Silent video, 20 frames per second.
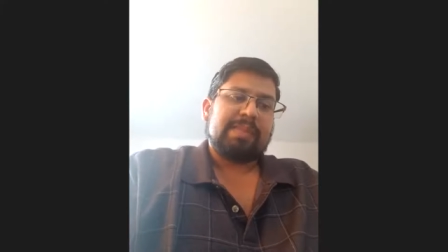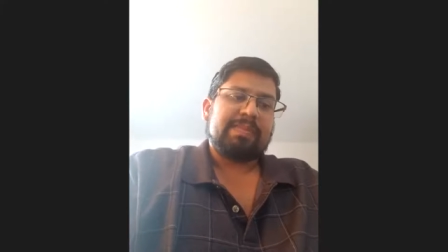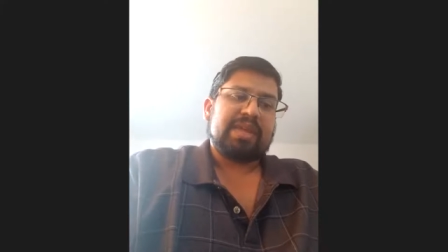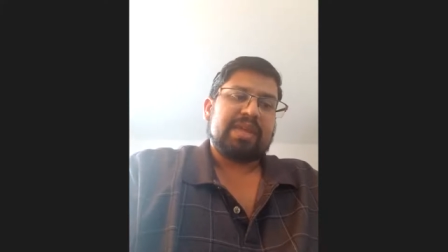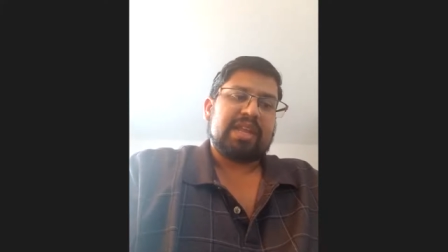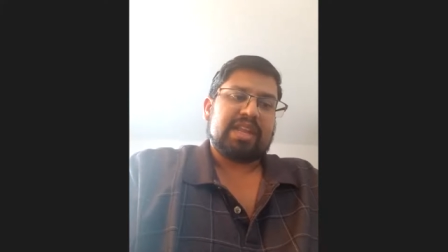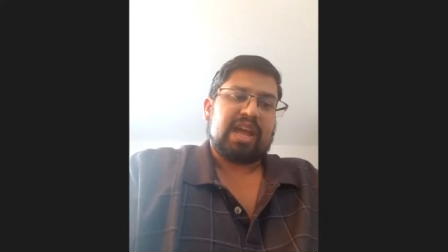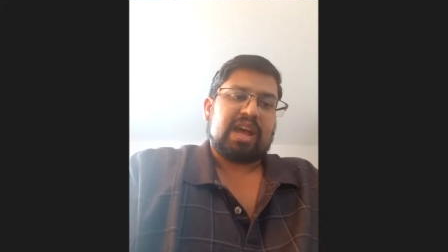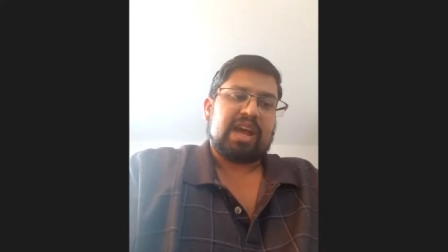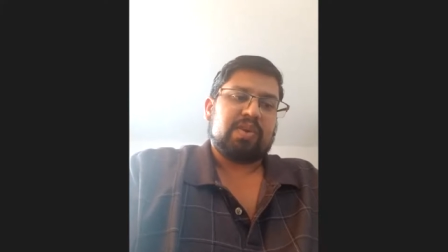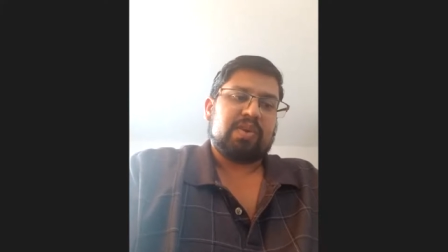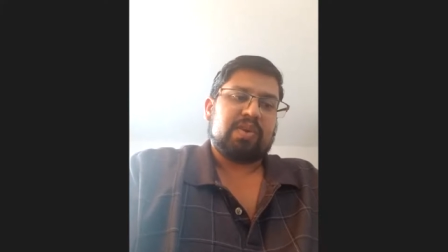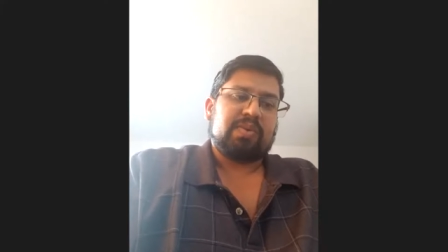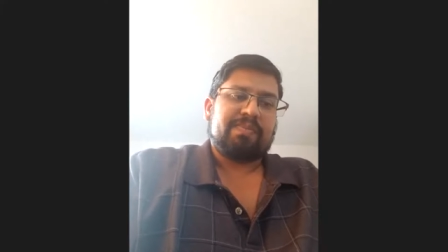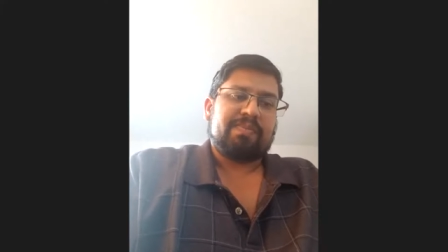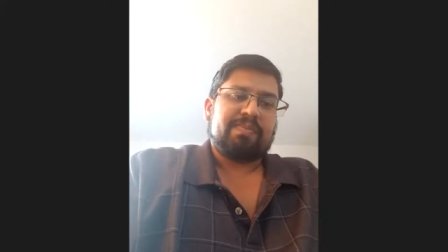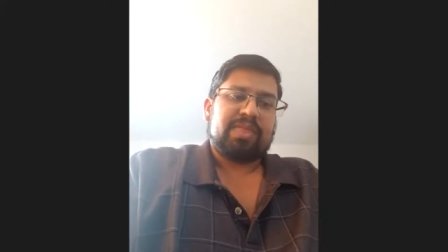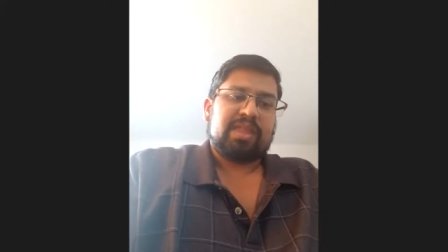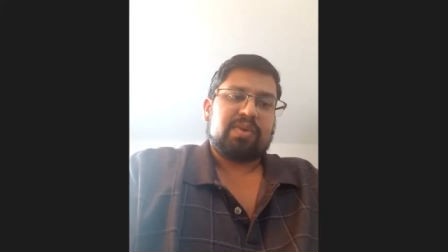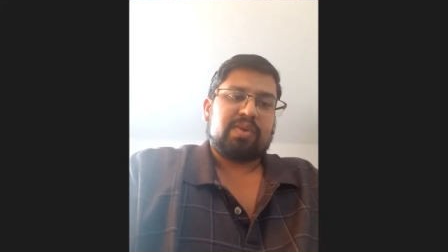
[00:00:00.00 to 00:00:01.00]
and now
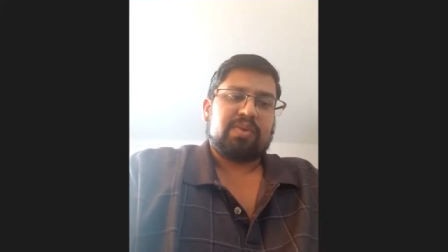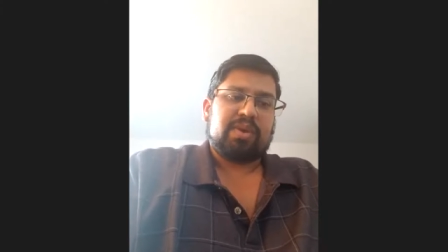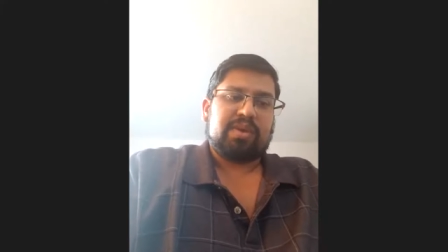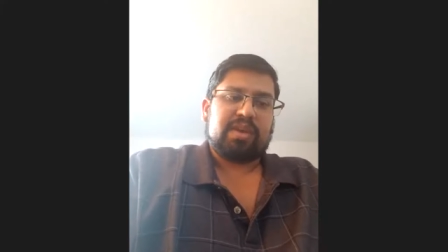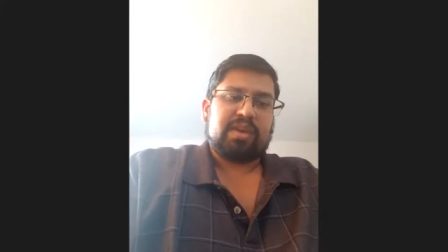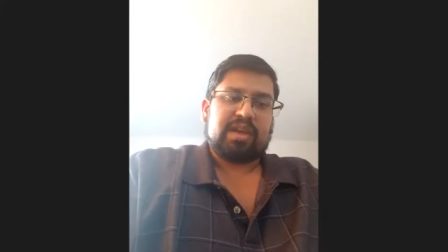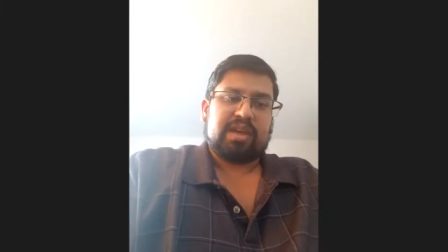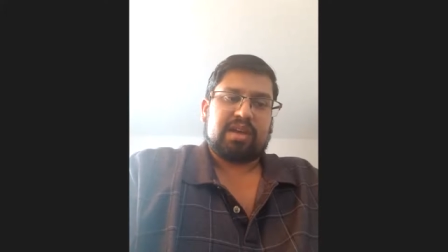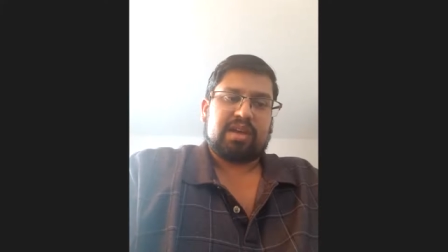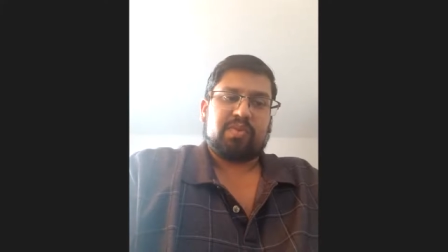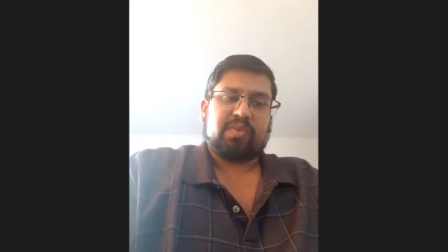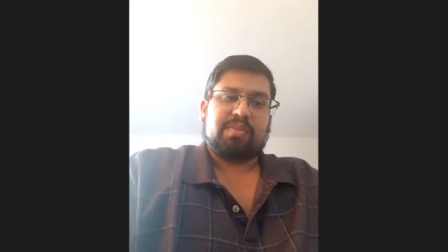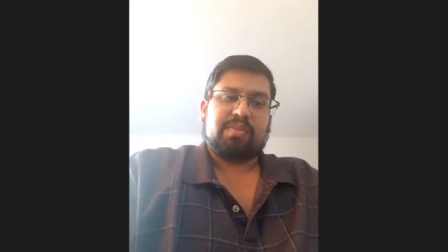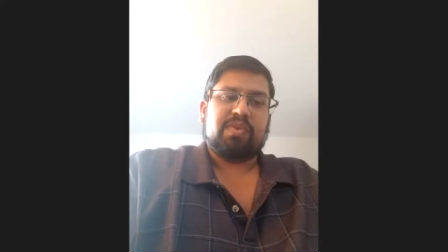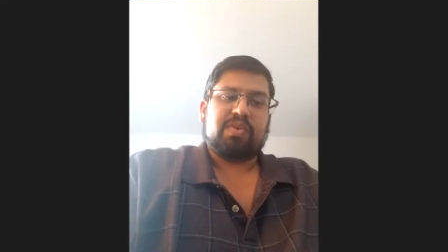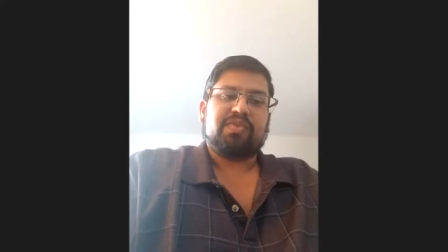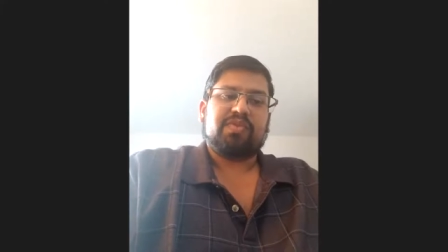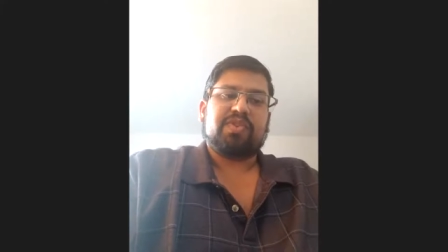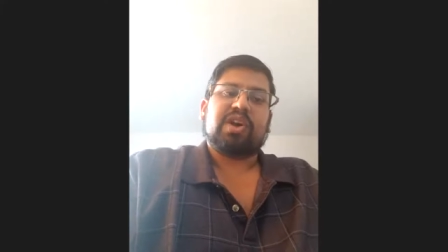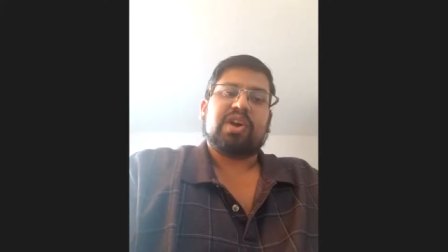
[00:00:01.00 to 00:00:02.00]
we uh, we
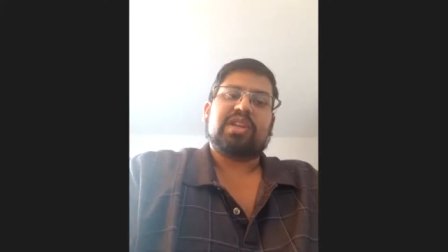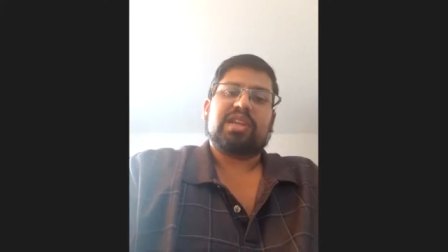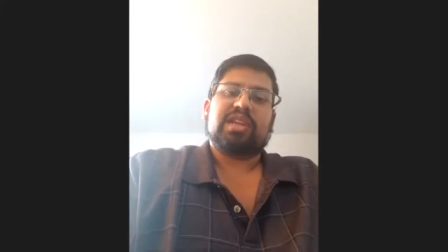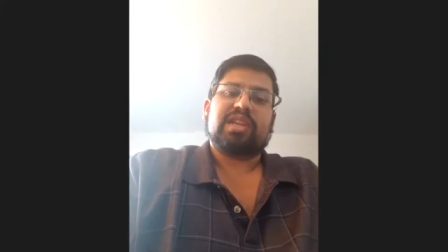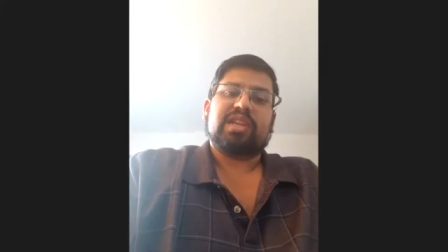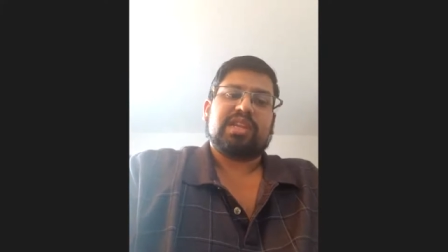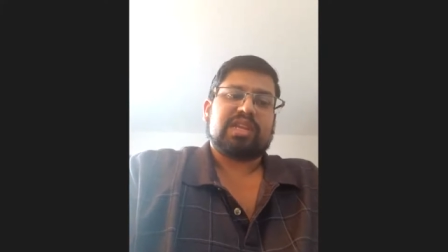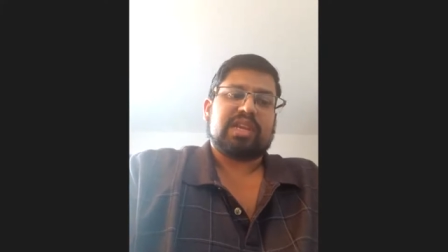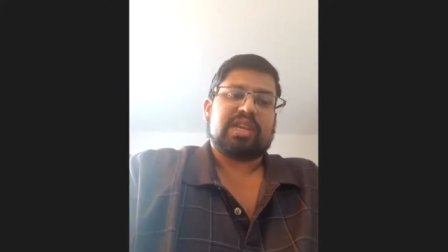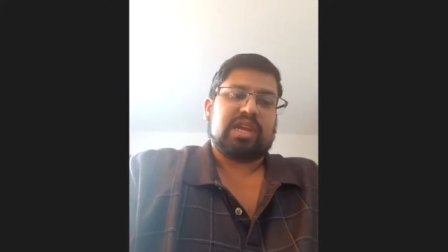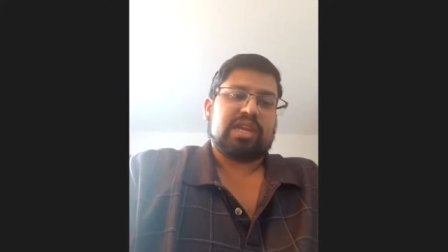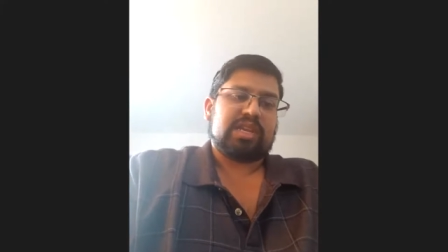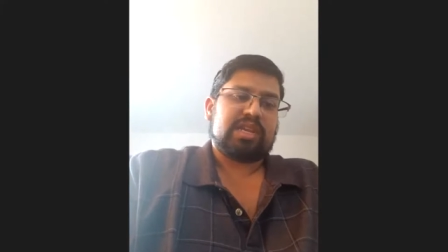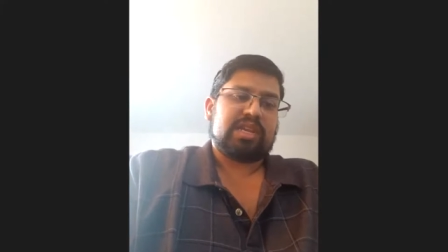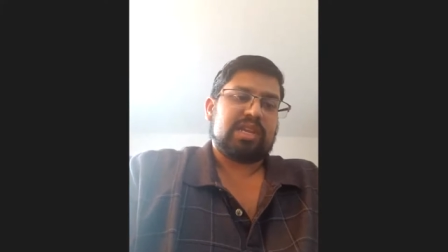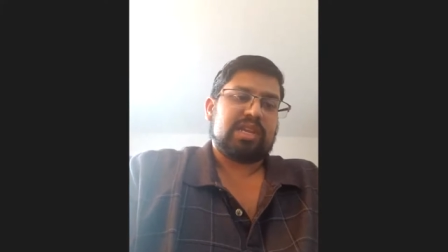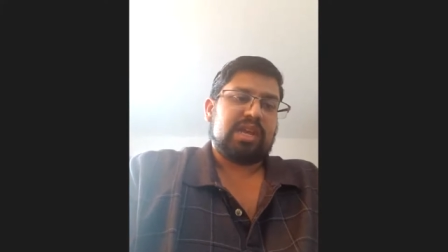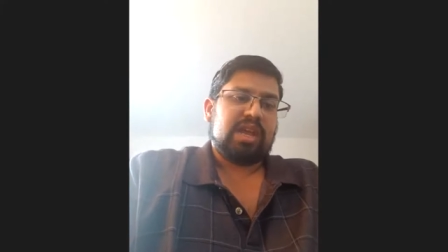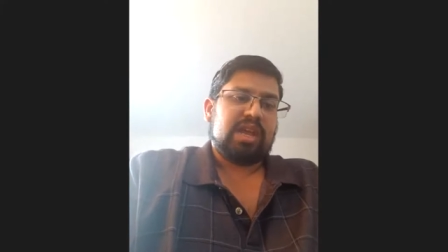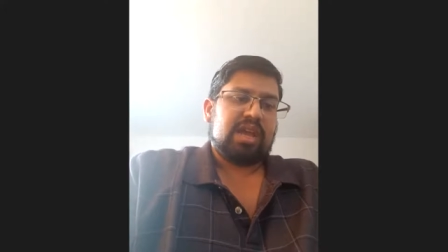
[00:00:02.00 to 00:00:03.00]
moved on to
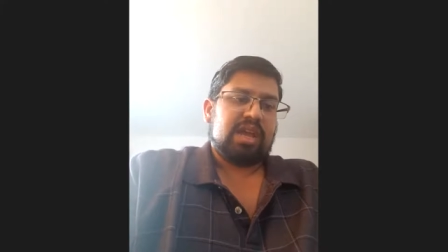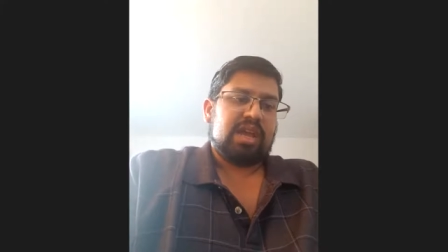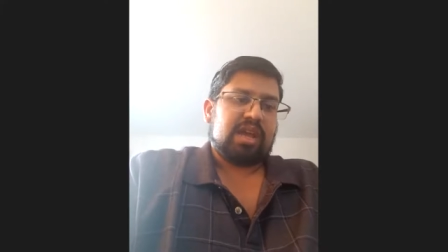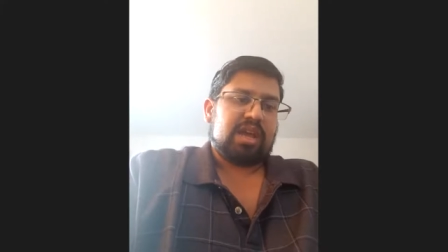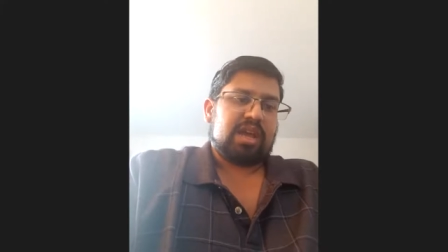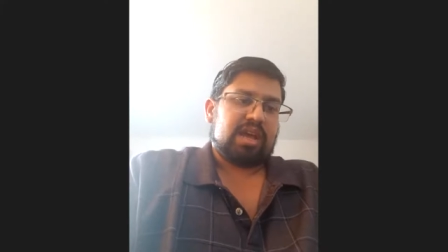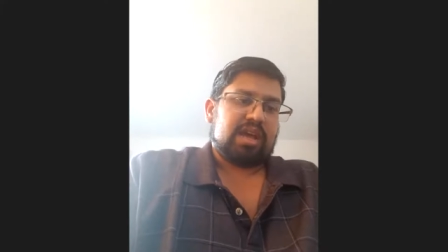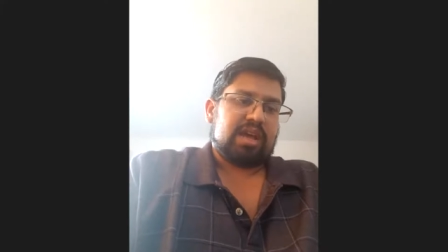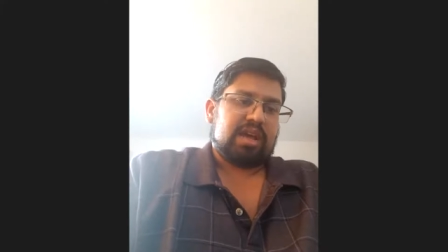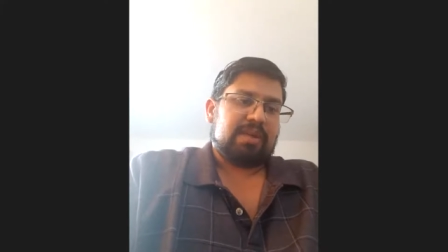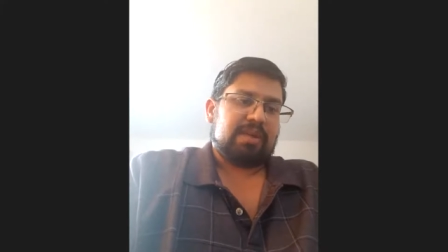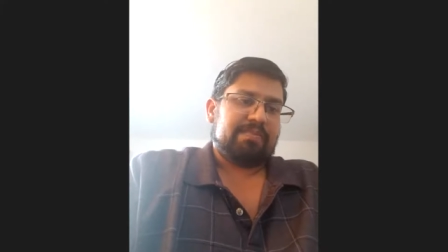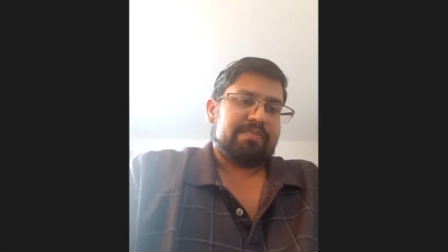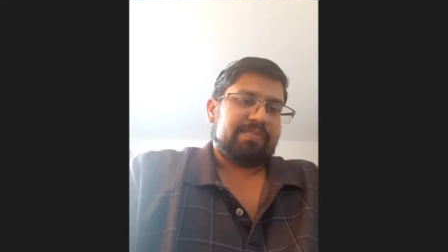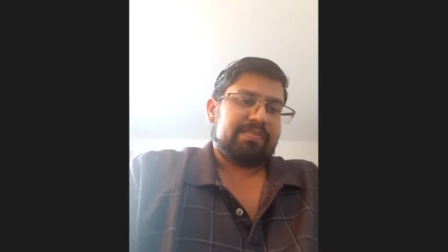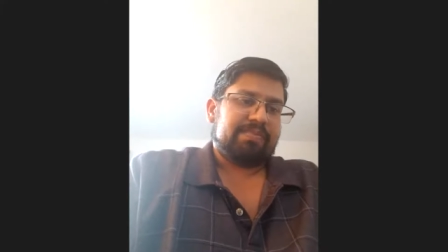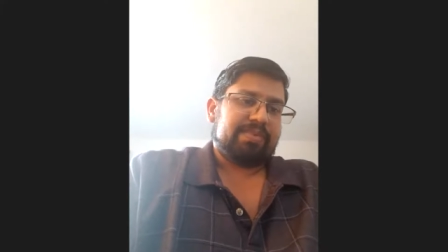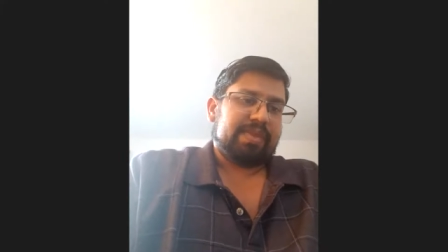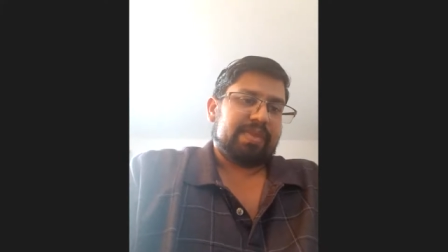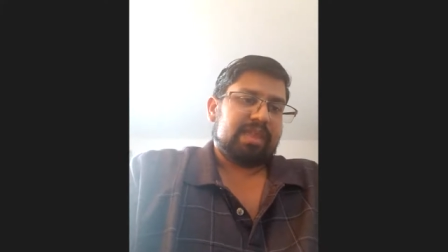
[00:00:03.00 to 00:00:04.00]
discuss um,